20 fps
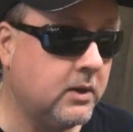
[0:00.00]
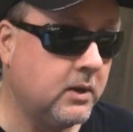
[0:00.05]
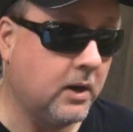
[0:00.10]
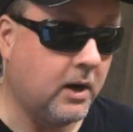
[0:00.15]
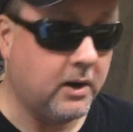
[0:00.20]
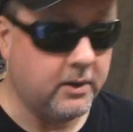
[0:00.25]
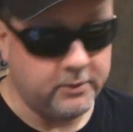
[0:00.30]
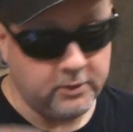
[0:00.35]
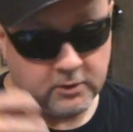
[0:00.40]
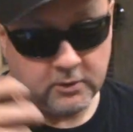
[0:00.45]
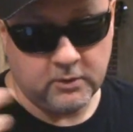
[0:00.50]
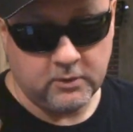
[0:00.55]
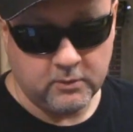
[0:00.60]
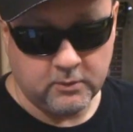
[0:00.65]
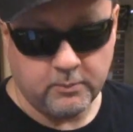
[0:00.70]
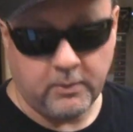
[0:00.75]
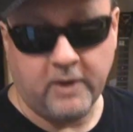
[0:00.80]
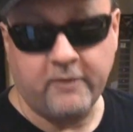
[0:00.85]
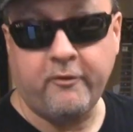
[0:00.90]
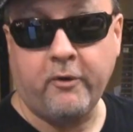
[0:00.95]

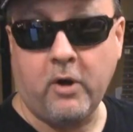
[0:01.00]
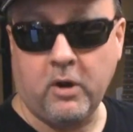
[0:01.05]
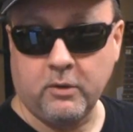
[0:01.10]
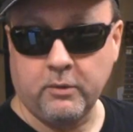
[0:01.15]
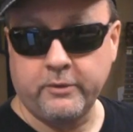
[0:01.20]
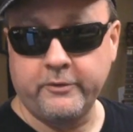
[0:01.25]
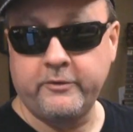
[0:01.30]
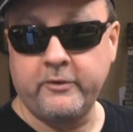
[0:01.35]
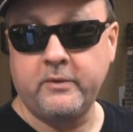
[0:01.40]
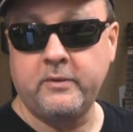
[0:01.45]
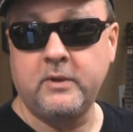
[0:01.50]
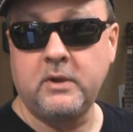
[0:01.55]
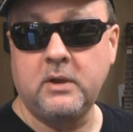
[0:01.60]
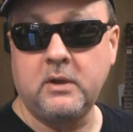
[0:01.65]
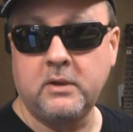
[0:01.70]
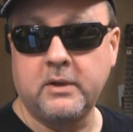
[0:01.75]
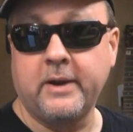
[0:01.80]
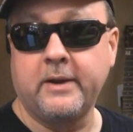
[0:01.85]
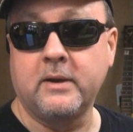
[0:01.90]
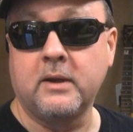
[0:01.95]
My followers in the
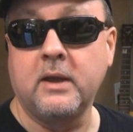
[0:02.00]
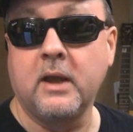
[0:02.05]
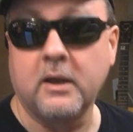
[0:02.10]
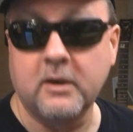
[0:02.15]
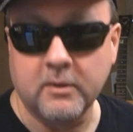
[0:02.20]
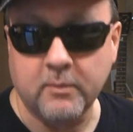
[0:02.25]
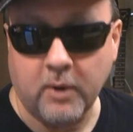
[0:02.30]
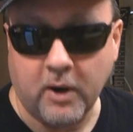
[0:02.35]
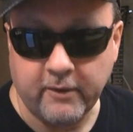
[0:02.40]
United Kingdom